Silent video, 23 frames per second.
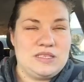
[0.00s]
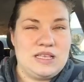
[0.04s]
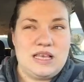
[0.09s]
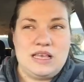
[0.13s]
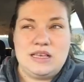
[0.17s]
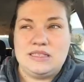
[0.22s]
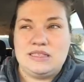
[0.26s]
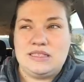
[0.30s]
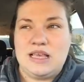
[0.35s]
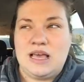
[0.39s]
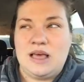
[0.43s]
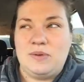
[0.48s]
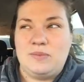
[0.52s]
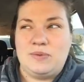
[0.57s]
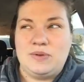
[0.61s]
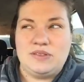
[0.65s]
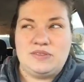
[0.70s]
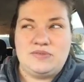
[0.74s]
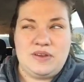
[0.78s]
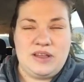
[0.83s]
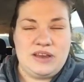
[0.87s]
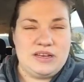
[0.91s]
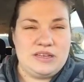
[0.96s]
says help
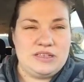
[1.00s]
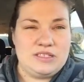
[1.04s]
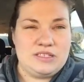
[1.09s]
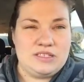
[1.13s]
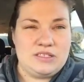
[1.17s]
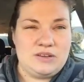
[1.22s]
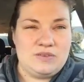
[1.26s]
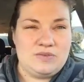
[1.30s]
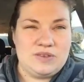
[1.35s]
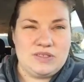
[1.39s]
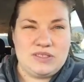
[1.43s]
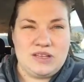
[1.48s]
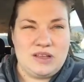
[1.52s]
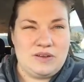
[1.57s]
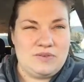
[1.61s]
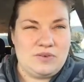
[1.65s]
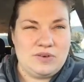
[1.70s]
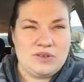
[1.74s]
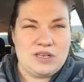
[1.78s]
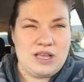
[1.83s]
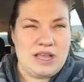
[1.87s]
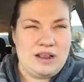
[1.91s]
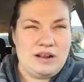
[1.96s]
us find a service dog
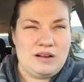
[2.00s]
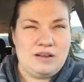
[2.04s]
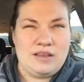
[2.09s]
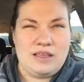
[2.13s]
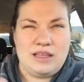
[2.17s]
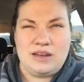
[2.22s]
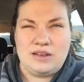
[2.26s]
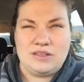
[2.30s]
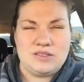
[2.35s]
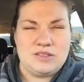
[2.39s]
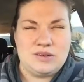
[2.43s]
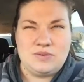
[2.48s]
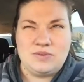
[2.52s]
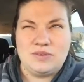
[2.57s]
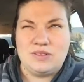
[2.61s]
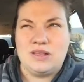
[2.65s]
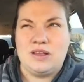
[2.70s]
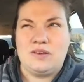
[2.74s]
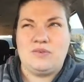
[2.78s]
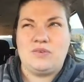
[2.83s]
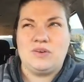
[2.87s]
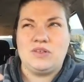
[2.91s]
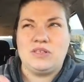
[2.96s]
for Ty or get a service
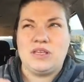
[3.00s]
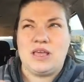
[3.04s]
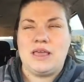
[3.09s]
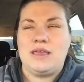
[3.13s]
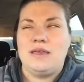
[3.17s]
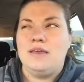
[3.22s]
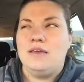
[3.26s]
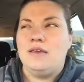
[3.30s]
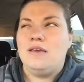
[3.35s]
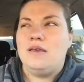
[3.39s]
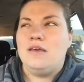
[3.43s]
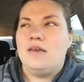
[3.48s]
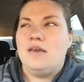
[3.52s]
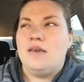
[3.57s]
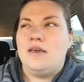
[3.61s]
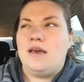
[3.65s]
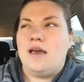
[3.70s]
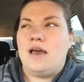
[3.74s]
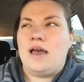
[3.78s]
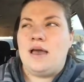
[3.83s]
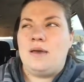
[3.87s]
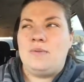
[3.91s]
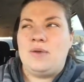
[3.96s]
dog for Ty.
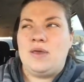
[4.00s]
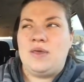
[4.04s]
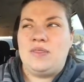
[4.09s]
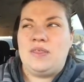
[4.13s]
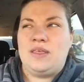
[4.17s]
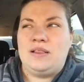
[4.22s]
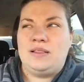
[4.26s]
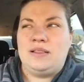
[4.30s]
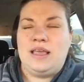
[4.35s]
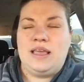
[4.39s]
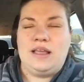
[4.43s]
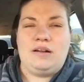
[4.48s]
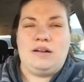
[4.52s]
And then